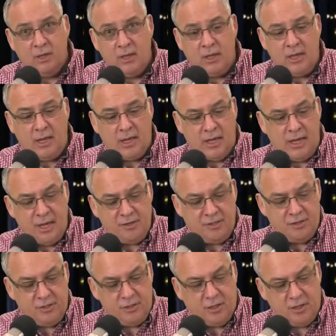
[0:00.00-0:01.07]
and
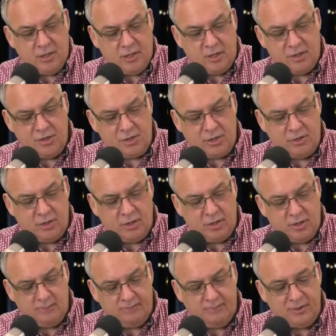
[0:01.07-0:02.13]
you're
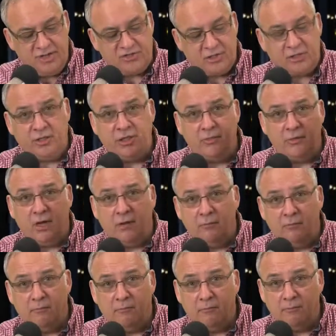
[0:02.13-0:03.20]
gonna basically
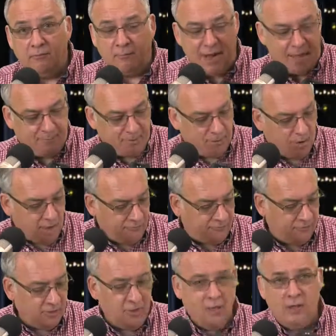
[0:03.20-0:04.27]
pop it off,
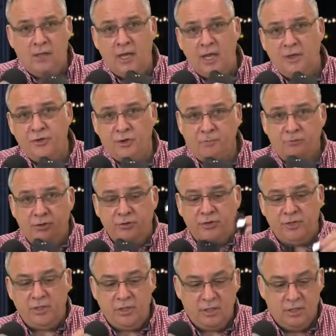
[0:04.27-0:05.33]
and you'll put
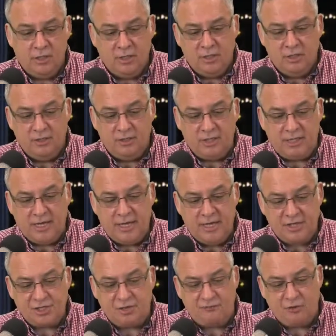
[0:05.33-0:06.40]
the
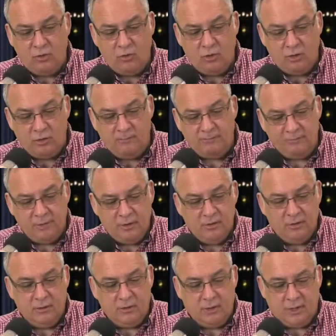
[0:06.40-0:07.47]
case, if you will,
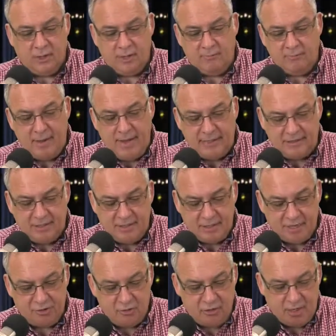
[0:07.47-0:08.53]
back
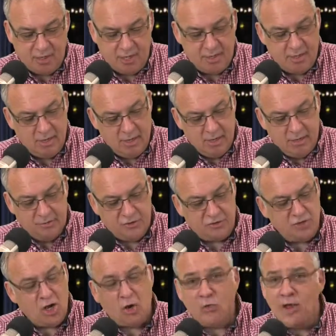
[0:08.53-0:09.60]
together again. There's
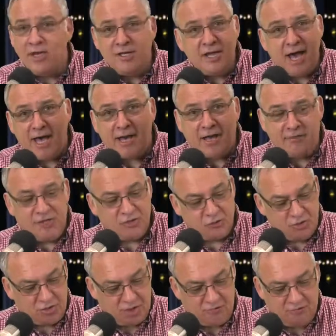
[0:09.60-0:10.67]
no red dot on this,
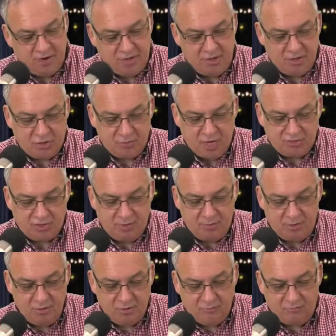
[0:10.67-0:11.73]
which I find interesting,
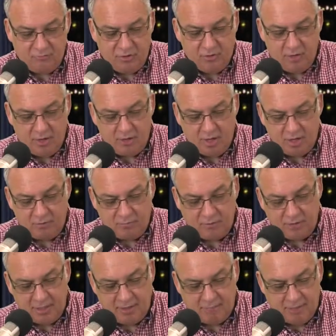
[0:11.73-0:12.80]
but you can figure out how to
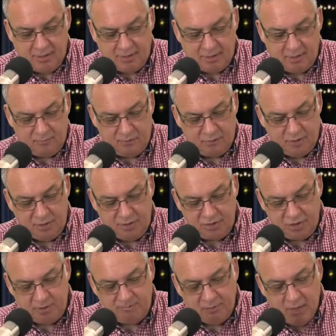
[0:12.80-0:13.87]
put that back in pretty
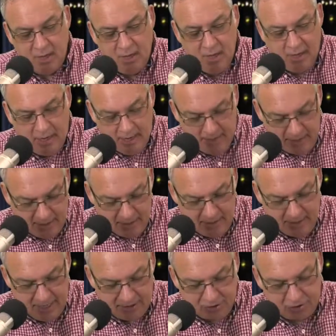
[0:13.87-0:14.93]
easy. And
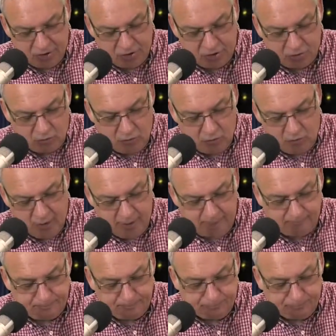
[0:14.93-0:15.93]
that's going to screw in